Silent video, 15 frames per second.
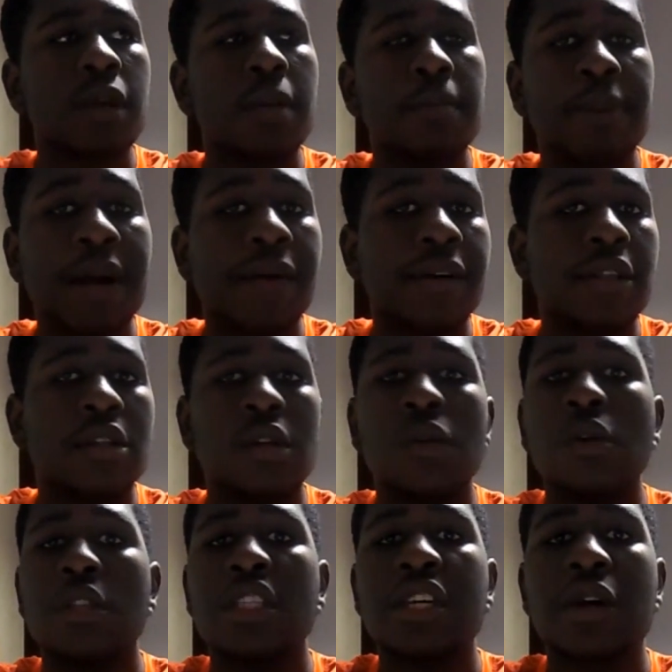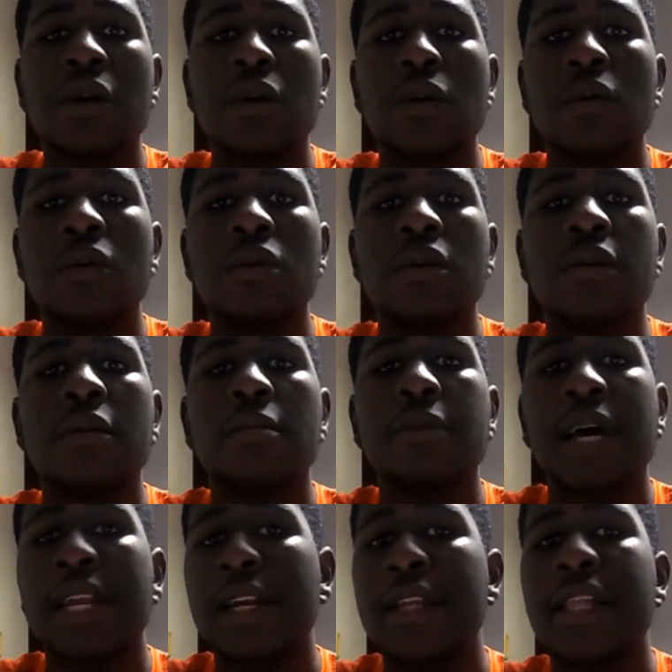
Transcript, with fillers: Barry to not tell Patty